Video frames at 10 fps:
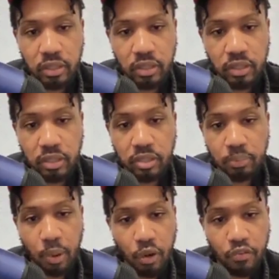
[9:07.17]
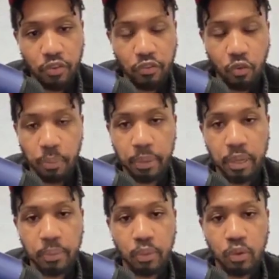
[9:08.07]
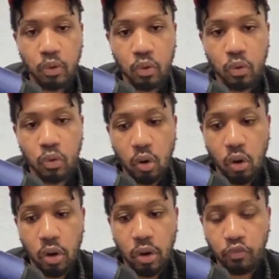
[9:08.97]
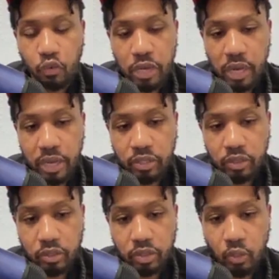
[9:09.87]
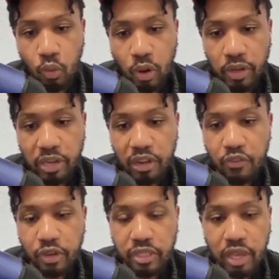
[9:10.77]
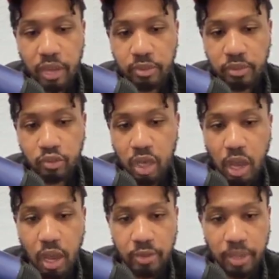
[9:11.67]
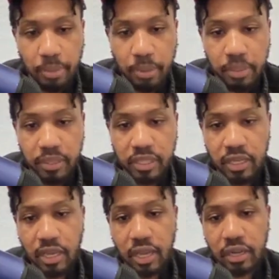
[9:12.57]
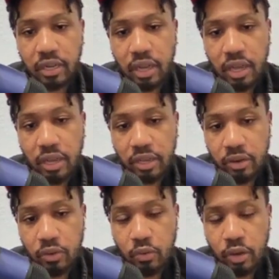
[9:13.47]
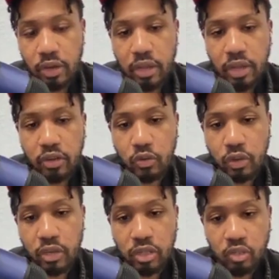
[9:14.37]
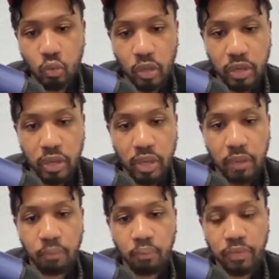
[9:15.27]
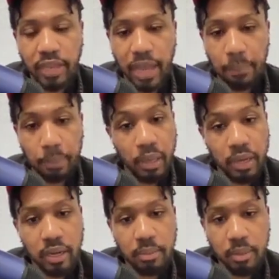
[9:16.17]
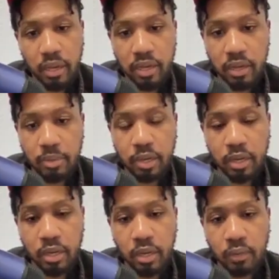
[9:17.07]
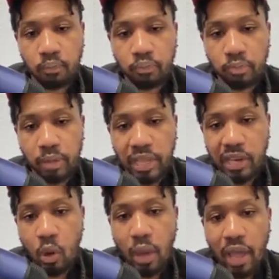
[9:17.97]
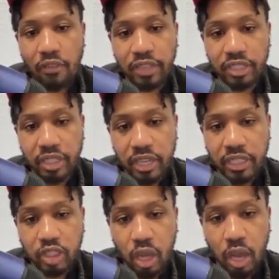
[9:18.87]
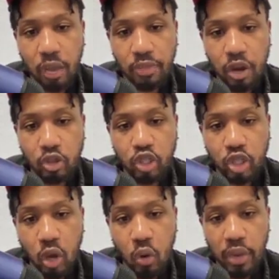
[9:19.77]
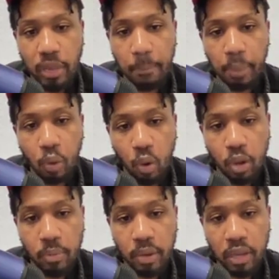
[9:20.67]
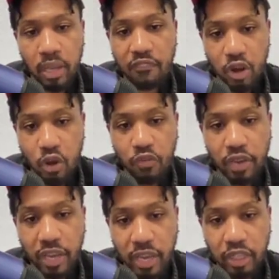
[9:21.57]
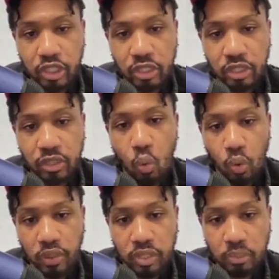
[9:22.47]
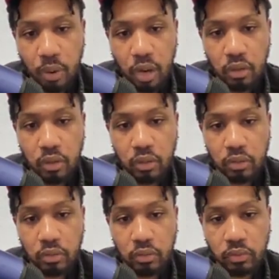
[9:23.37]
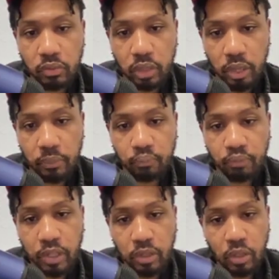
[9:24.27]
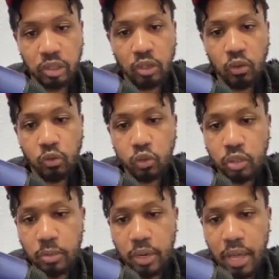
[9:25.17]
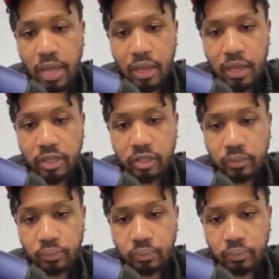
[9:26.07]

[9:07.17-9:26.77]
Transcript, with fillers: This is perfect for people who are freelancers and work different types of jobs. They may be 1099 here one day, doing this one day. They got plenty of money coming in, but they don't have a steady job. There's no employment verification with this product. Okay, so let's go through some of the highlights.